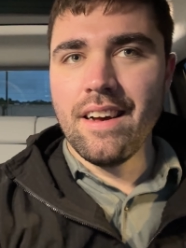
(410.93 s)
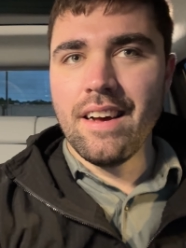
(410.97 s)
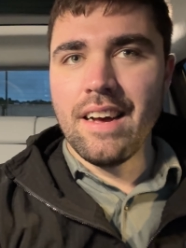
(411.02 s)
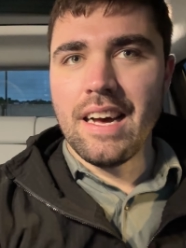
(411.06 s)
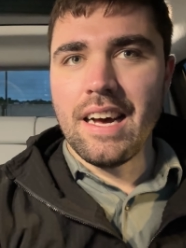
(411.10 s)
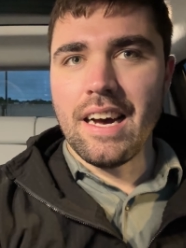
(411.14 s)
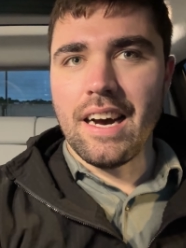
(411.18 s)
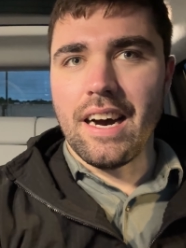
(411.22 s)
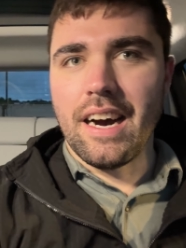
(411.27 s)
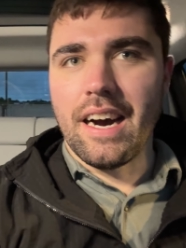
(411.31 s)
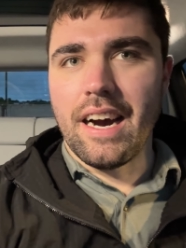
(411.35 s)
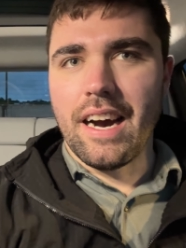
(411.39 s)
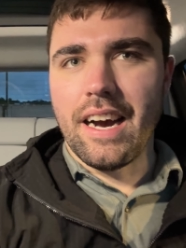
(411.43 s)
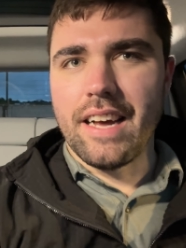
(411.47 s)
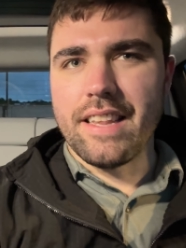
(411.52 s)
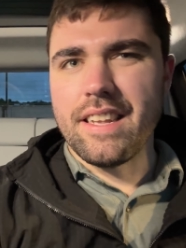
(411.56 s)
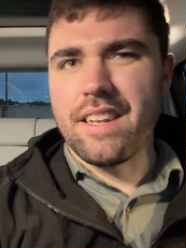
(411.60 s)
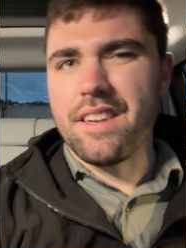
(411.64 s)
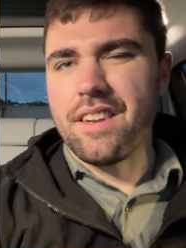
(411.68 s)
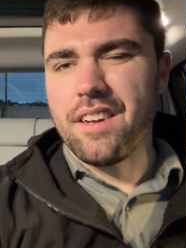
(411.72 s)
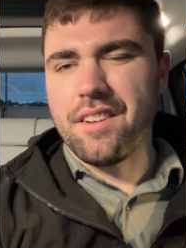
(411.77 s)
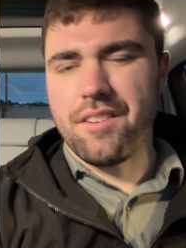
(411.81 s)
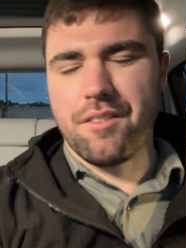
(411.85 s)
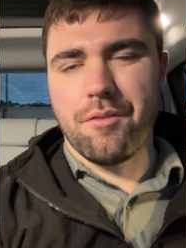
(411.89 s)
And
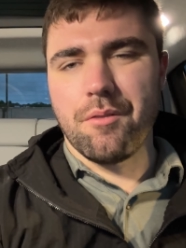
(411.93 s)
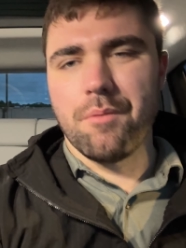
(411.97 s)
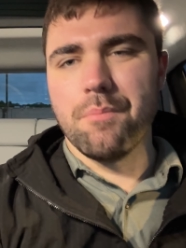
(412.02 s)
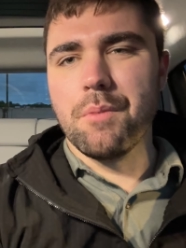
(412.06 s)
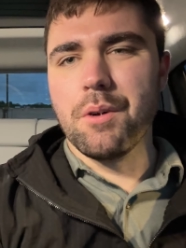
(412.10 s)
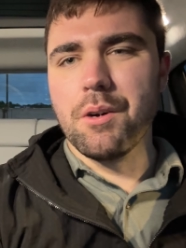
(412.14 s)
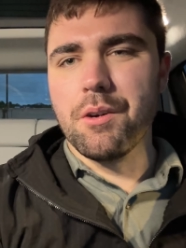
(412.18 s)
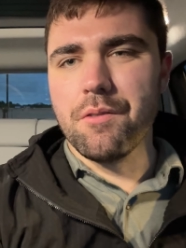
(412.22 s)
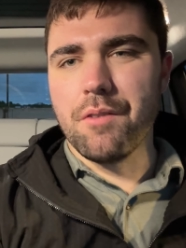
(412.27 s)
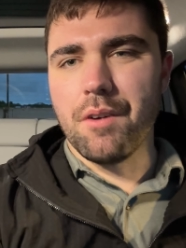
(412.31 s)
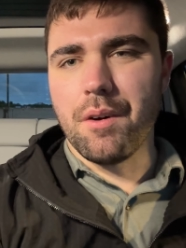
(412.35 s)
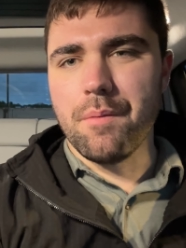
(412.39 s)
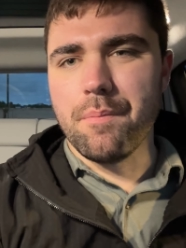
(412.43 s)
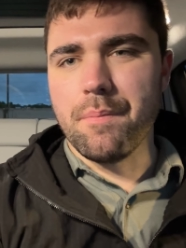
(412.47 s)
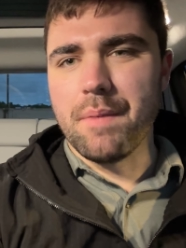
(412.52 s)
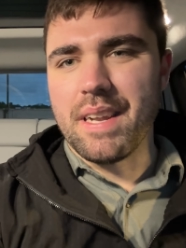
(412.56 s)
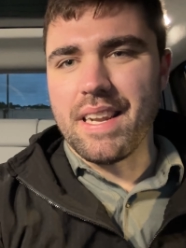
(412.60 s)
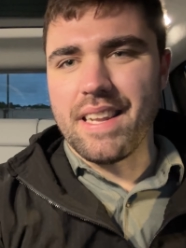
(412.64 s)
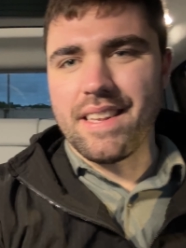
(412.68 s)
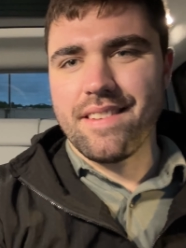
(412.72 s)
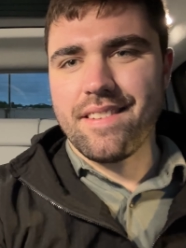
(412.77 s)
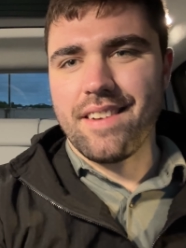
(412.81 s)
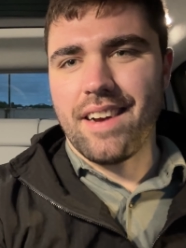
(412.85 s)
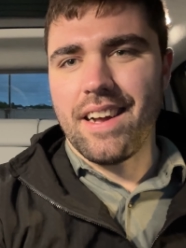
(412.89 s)
then you have to remove them,
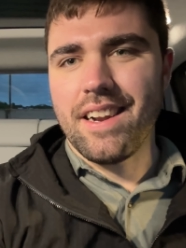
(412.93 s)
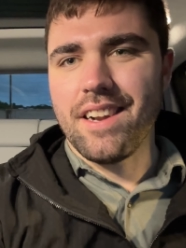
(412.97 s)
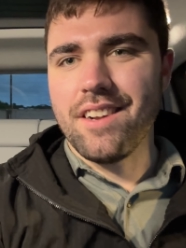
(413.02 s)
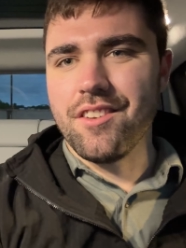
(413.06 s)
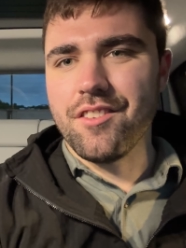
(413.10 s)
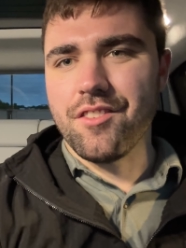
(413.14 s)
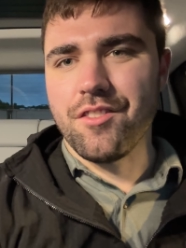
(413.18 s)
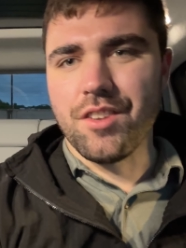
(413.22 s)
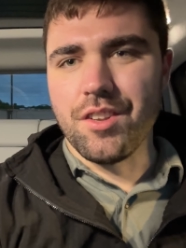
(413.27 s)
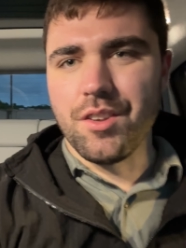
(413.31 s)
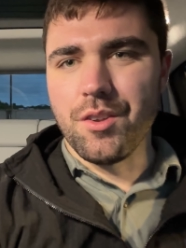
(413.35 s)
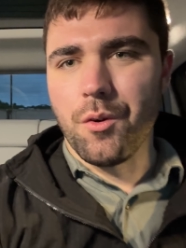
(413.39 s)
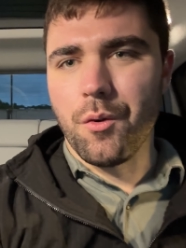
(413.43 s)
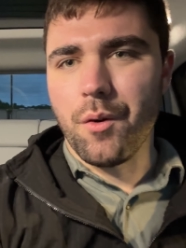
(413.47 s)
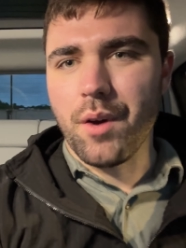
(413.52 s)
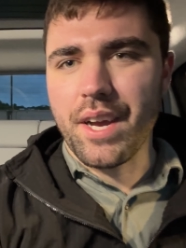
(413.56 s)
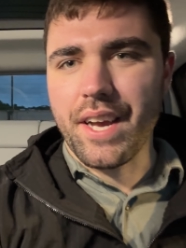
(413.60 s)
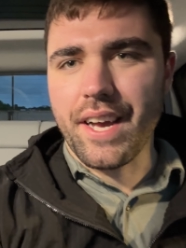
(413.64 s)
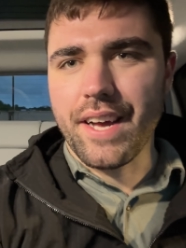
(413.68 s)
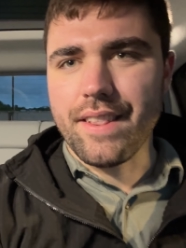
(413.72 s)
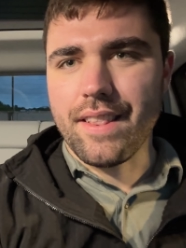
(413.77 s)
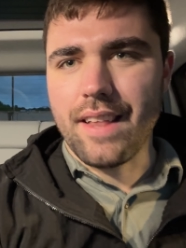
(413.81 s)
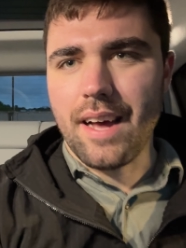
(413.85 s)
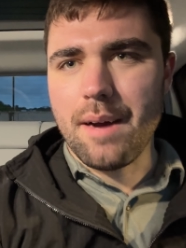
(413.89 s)
and it's kind of just
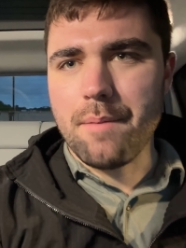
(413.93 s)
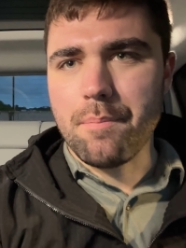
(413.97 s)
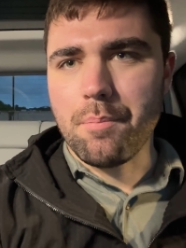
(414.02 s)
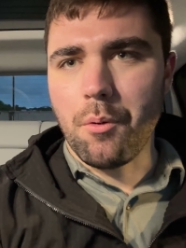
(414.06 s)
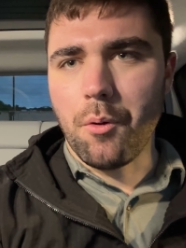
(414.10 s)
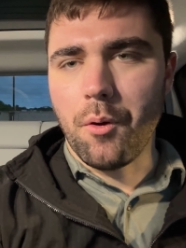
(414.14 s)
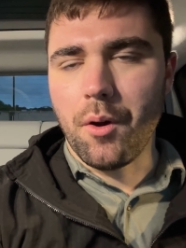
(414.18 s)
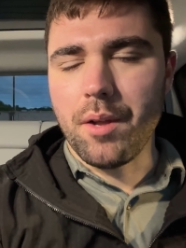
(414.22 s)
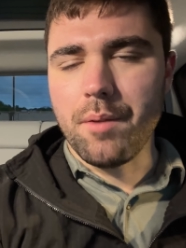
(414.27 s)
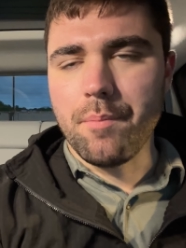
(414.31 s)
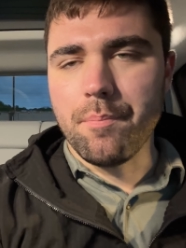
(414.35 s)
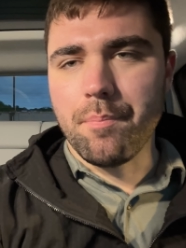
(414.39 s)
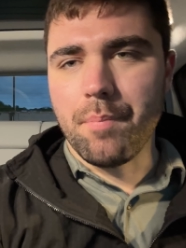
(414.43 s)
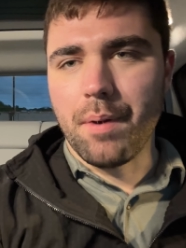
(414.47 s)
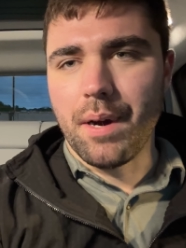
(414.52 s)
annoying at that point.